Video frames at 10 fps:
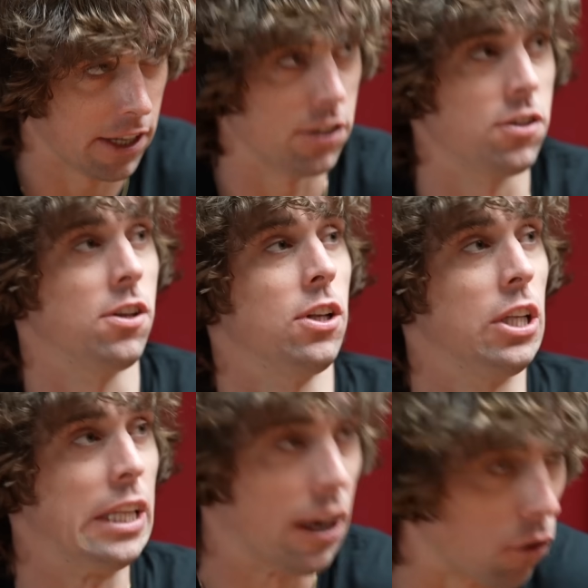kids
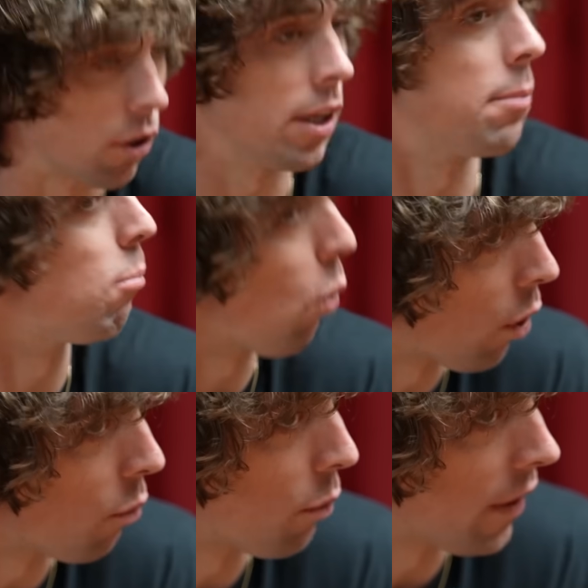literally
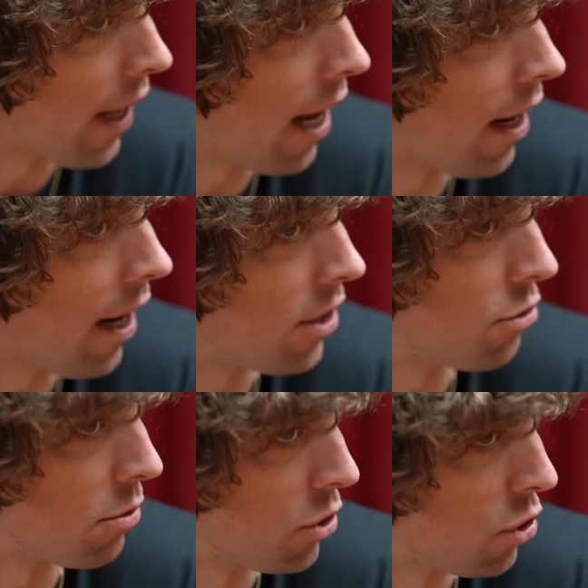born with that
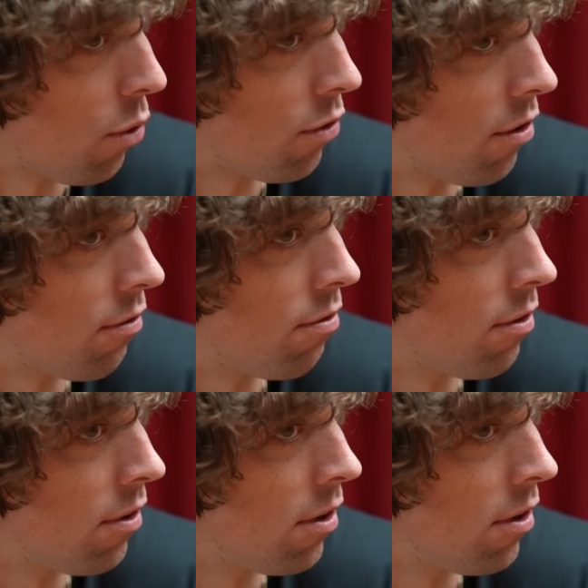as a result of...